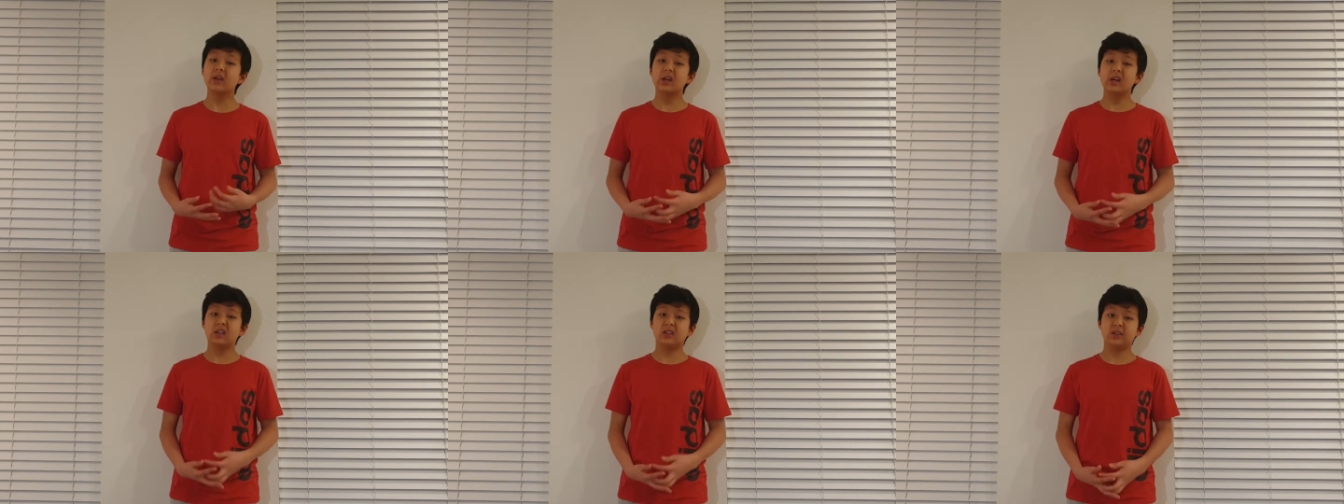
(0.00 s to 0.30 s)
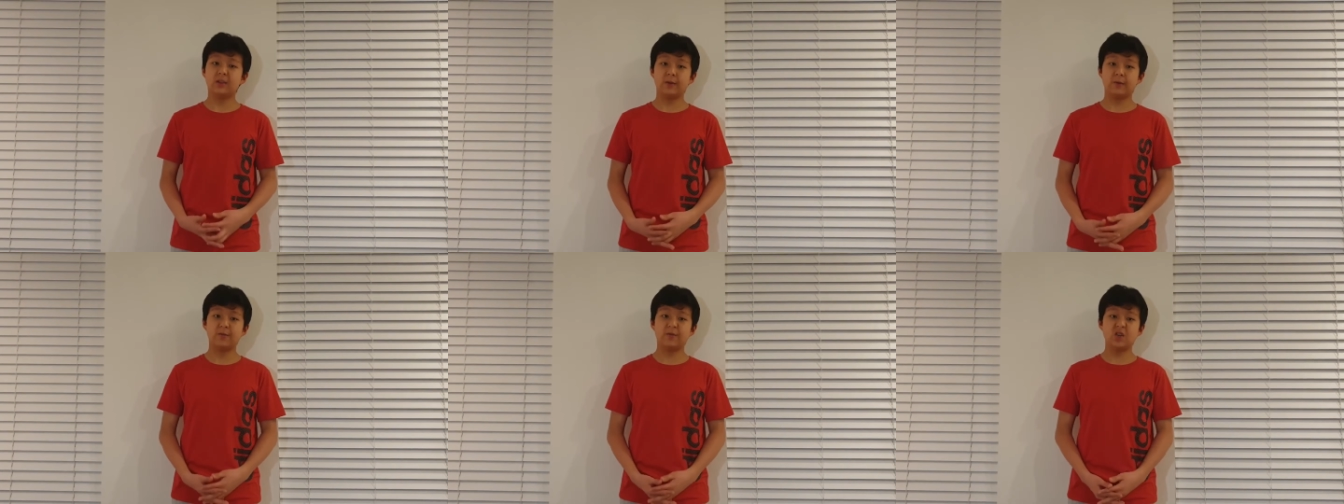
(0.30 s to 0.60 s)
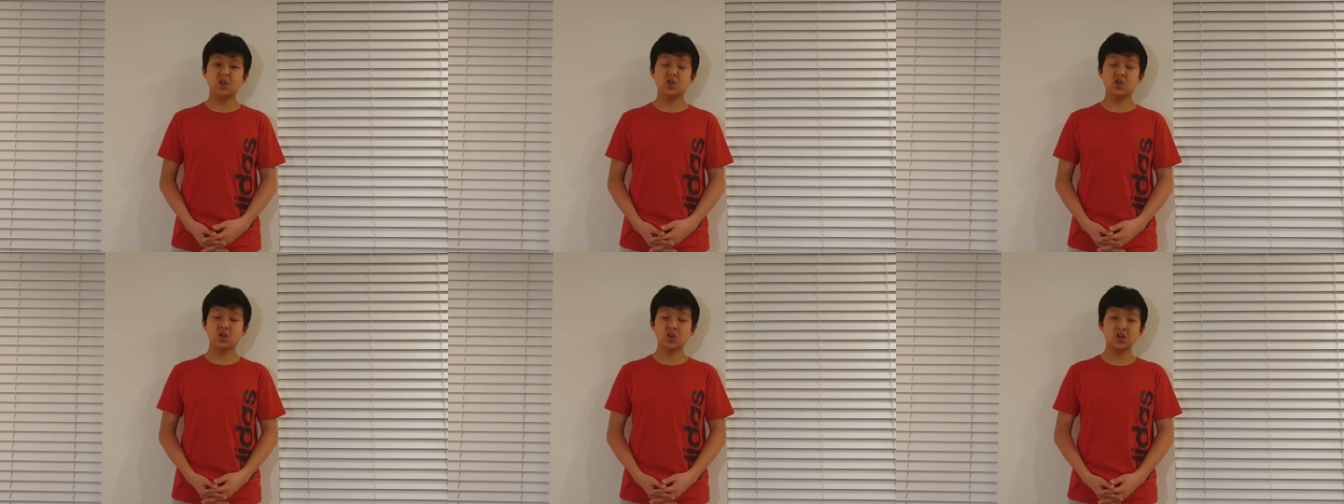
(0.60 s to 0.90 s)
is the
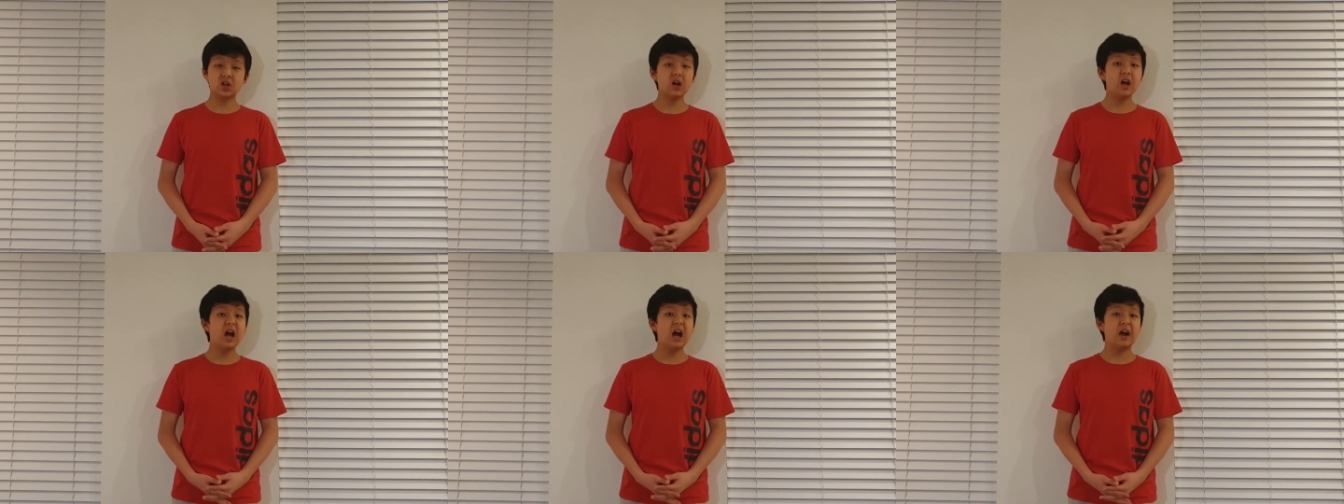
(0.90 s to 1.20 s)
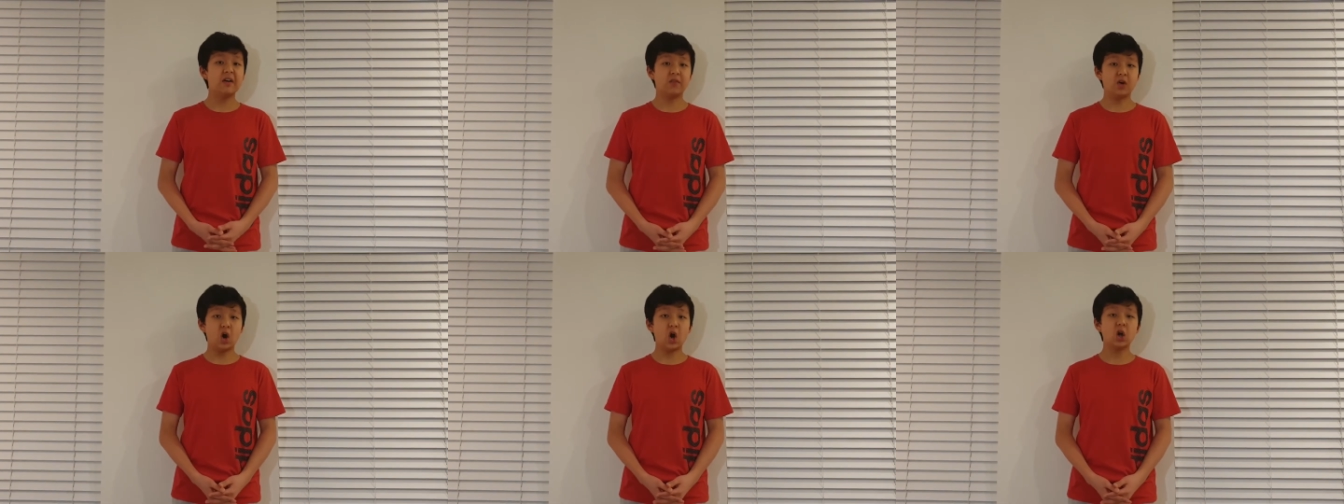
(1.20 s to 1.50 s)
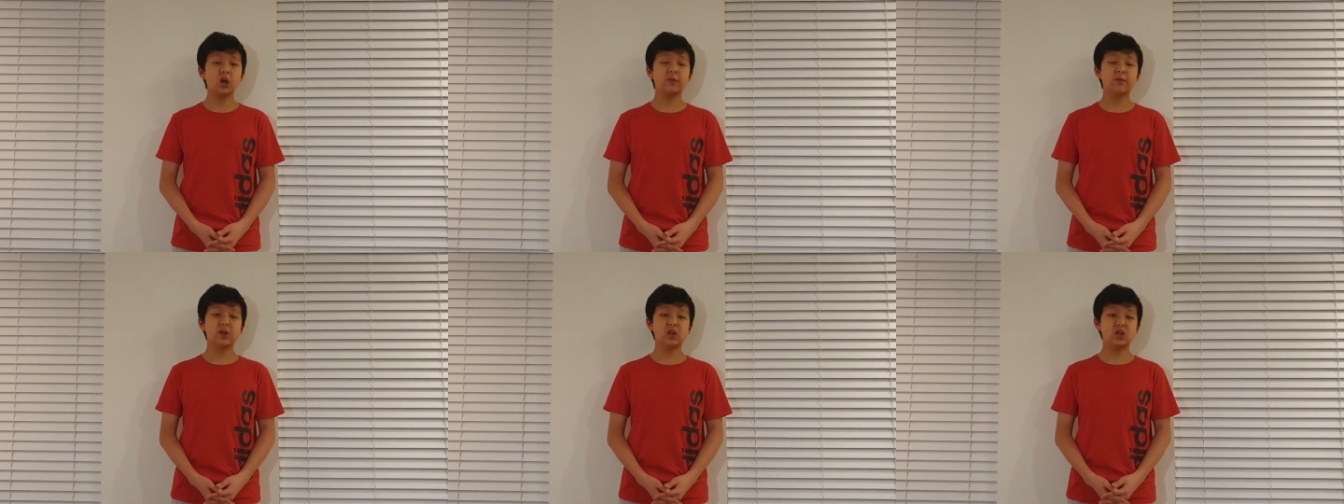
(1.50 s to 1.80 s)
future of
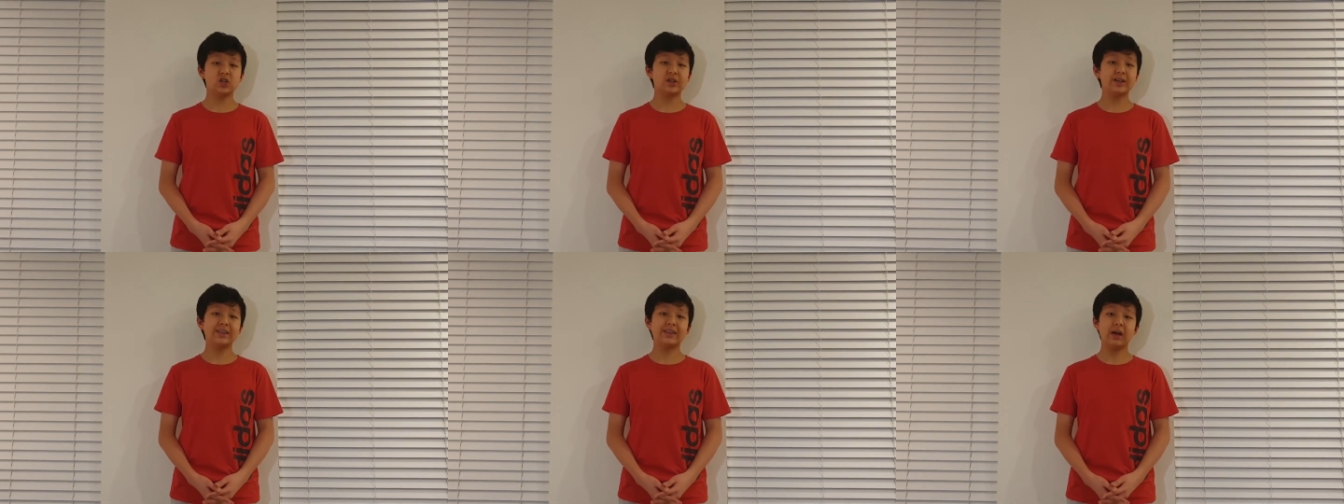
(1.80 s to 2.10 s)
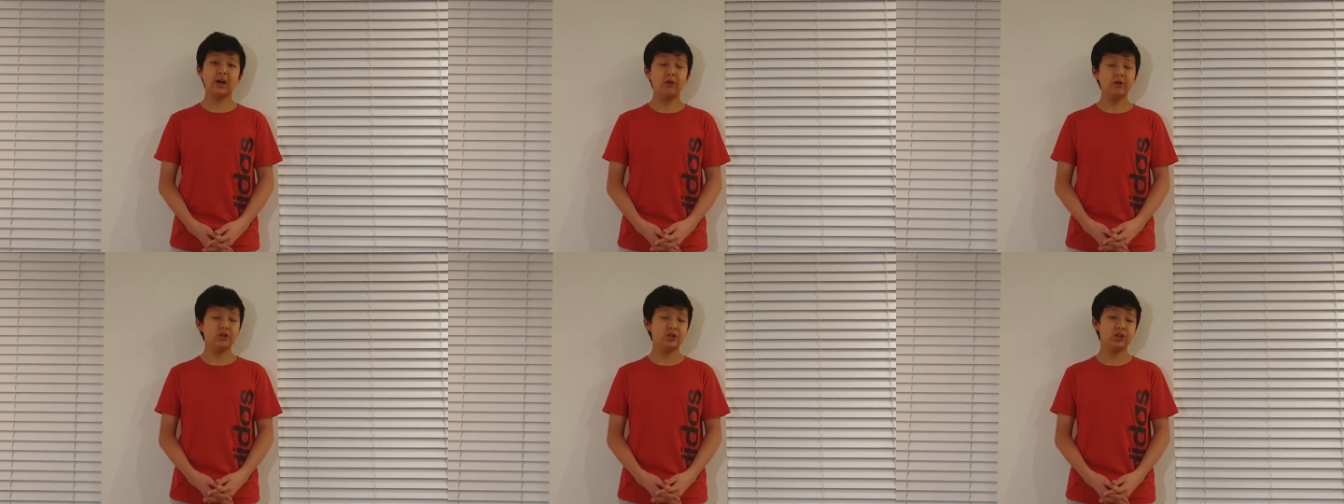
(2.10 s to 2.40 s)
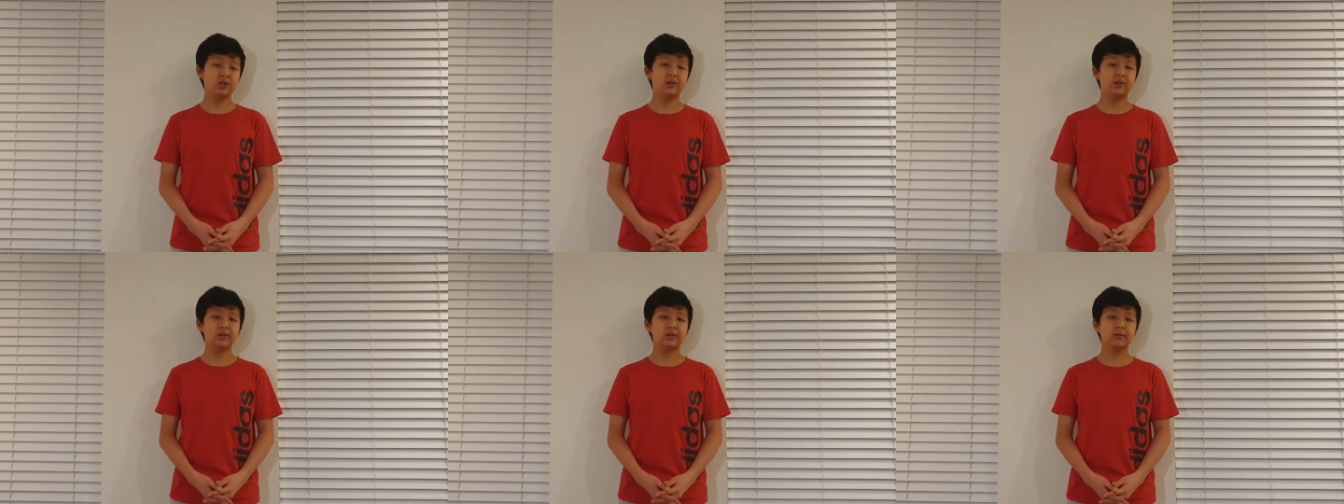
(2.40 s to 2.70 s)
artificial
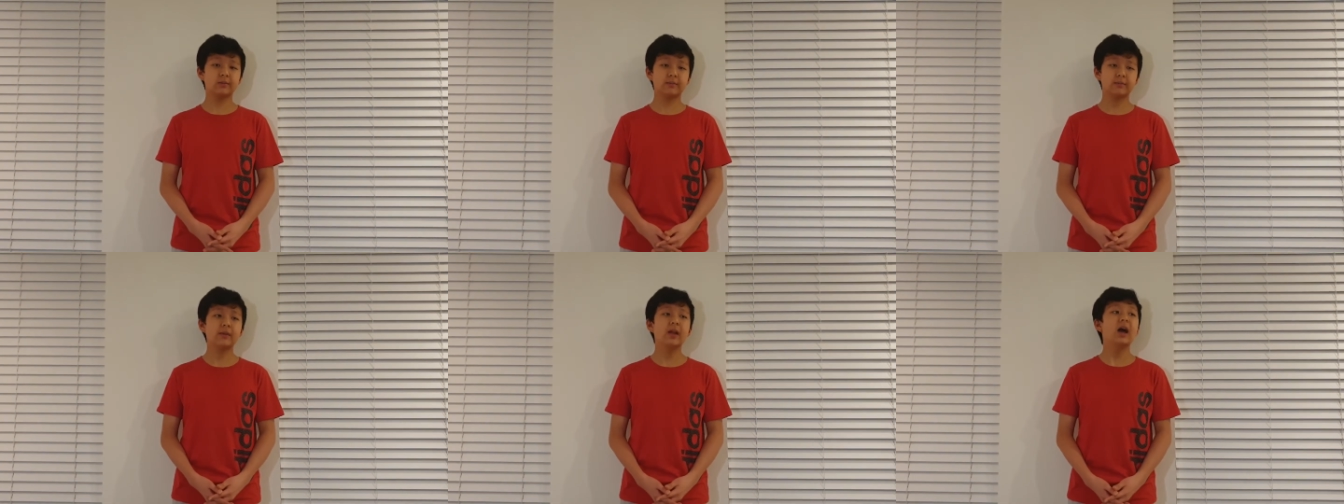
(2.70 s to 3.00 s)
intelligence.